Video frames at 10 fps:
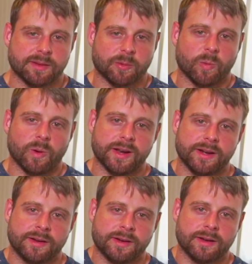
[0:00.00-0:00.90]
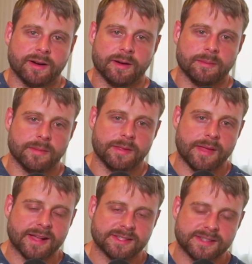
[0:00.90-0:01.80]
Number one, in
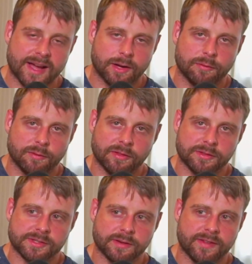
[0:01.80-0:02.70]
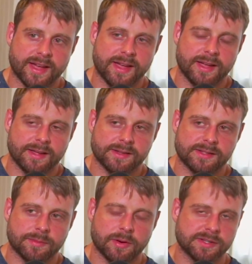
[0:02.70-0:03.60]
that Stack Overflow survey,
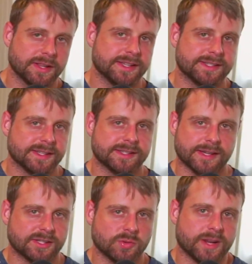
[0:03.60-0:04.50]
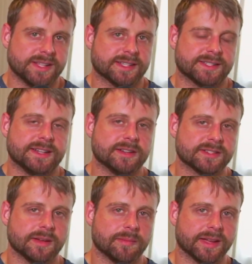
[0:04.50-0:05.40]
supposedly since like 2016 or
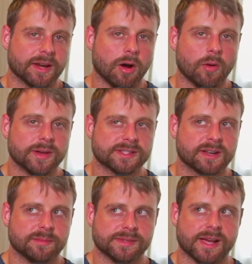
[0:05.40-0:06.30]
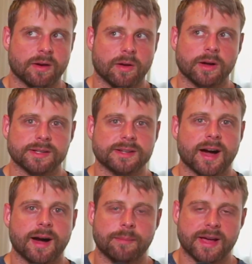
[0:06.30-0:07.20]
something, it always comes out on
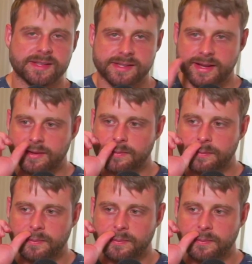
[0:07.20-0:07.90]
top as like